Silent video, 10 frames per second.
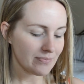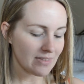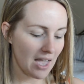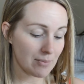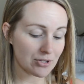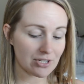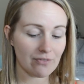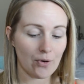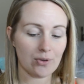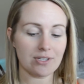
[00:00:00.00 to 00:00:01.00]
I'm just going to
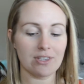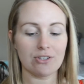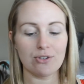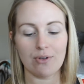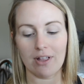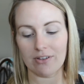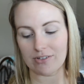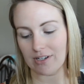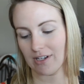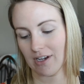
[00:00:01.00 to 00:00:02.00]
focus on the two colors
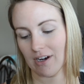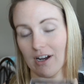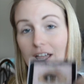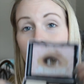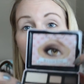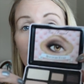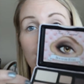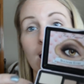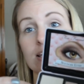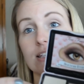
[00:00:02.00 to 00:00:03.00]
in here,
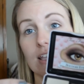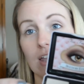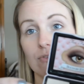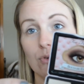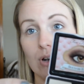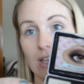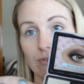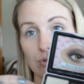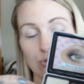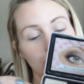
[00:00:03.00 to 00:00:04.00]
Classic and
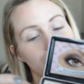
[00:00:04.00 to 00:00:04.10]
Voulez-Vous.